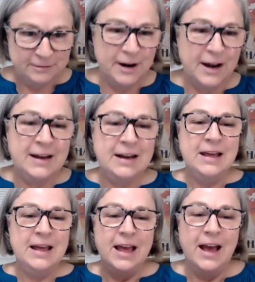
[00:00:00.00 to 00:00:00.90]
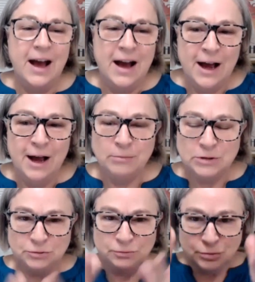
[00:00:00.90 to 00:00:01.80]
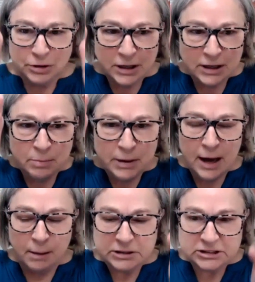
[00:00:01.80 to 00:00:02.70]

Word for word: right? Um, to really become a